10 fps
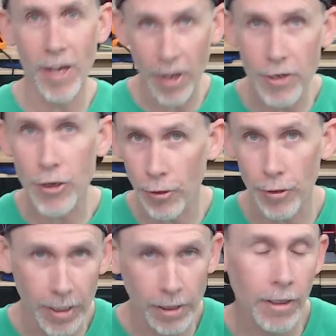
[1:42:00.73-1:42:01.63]
done
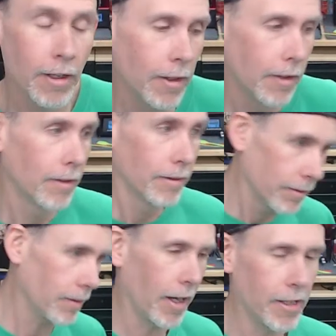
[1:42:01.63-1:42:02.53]
turning,
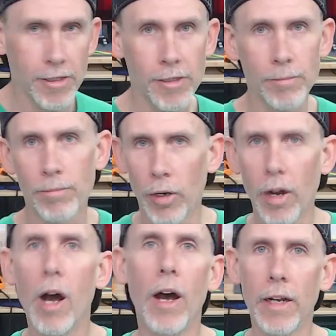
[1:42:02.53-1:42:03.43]
I just put
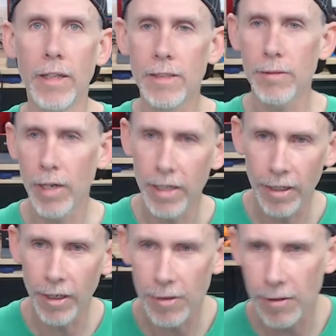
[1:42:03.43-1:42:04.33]
it on and it's ready
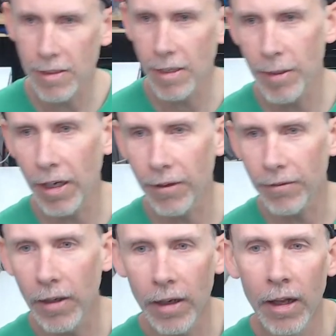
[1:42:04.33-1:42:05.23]
to go. So it's going to be kind of
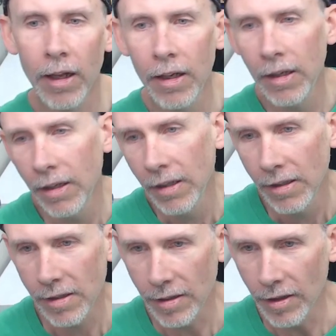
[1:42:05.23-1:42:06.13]
fun.
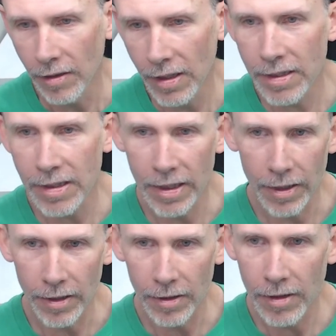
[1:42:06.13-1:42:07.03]
So let's see
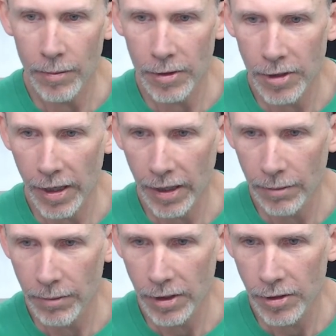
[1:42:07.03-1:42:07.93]
here. Double
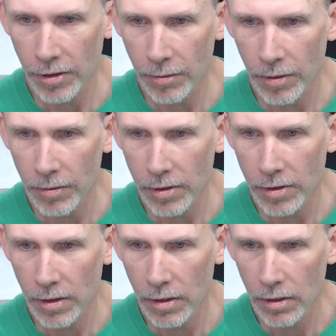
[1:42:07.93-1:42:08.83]
check and make sure I'm not missing